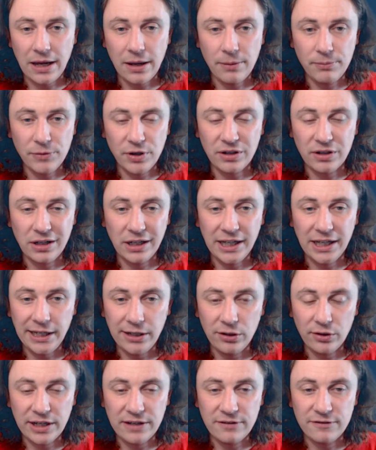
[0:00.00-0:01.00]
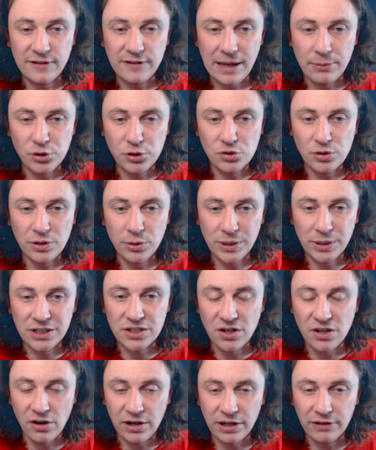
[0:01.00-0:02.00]
that clearly look inflammatory that we can
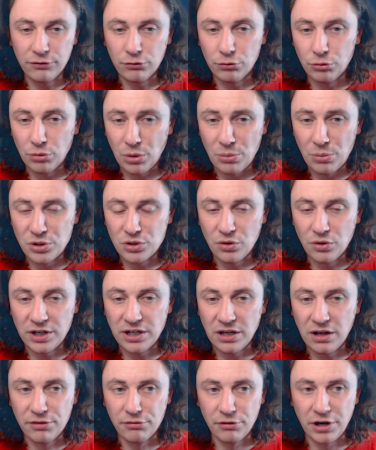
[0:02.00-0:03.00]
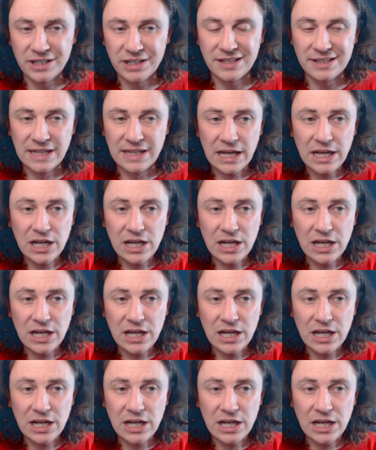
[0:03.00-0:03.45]
target for rheumatoid arthritis.